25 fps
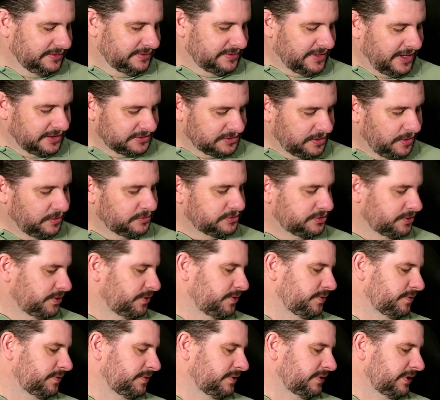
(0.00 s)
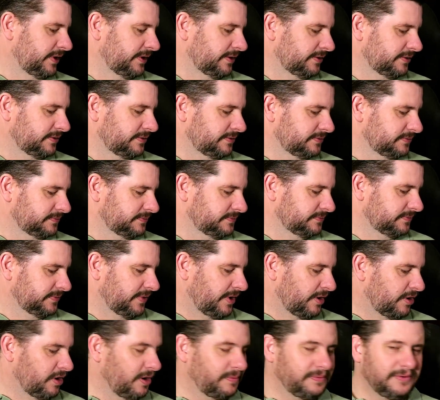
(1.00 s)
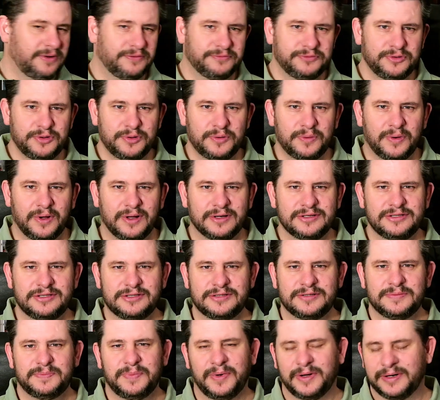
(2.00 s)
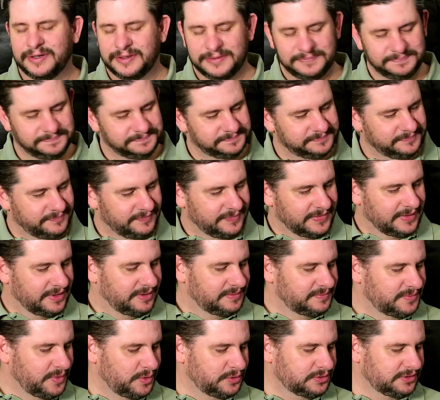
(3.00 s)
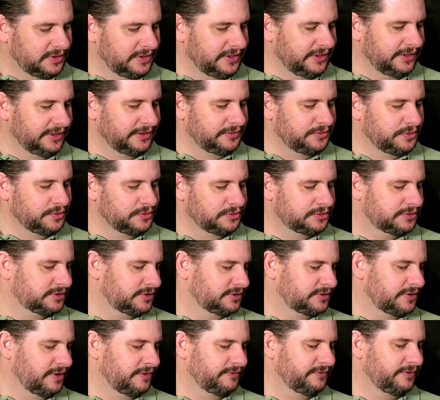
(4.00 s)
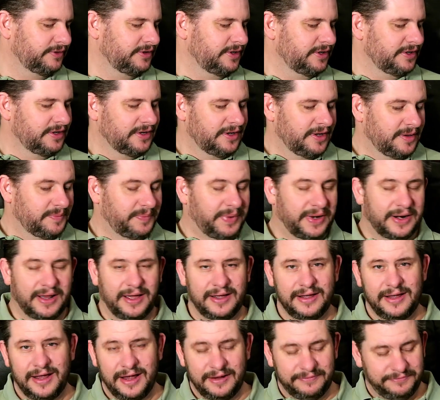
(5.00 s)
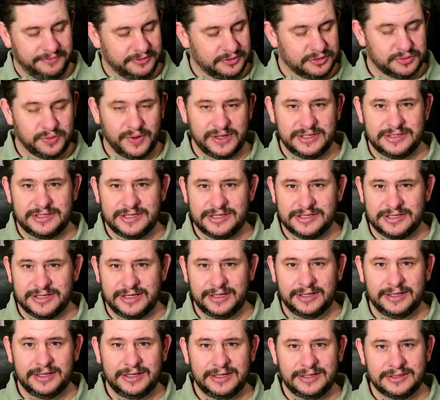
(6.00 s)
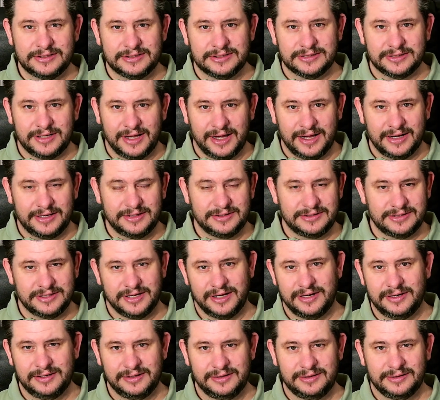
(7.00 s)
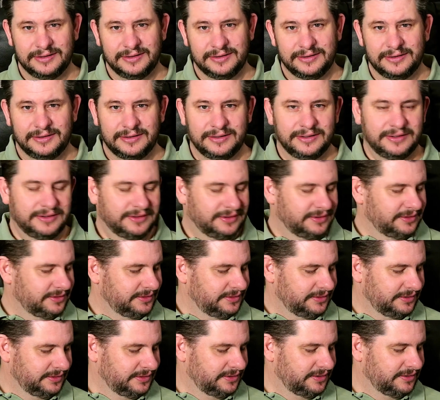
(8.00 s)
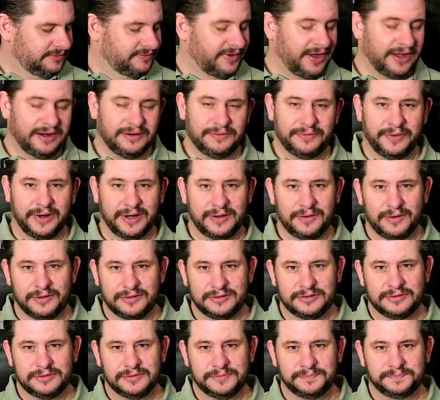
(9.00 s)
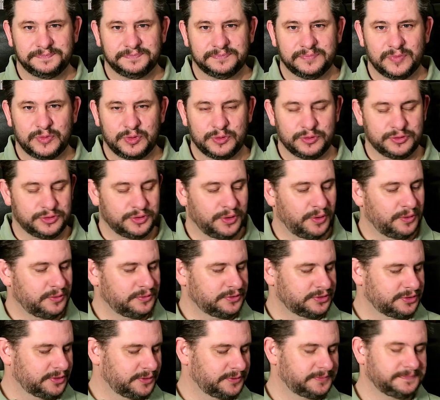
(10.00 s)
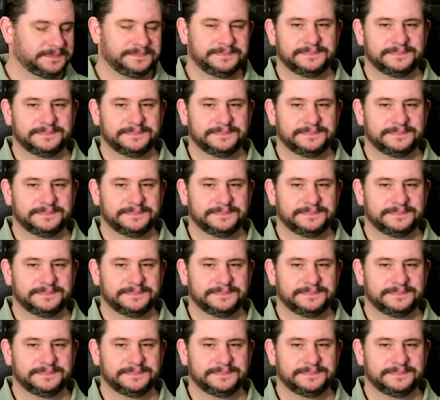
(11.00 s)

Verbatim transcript: There's also a couple of new ones, but mostly used stuff. But I have 20 CDs and 10 uh, vinyl records to show, so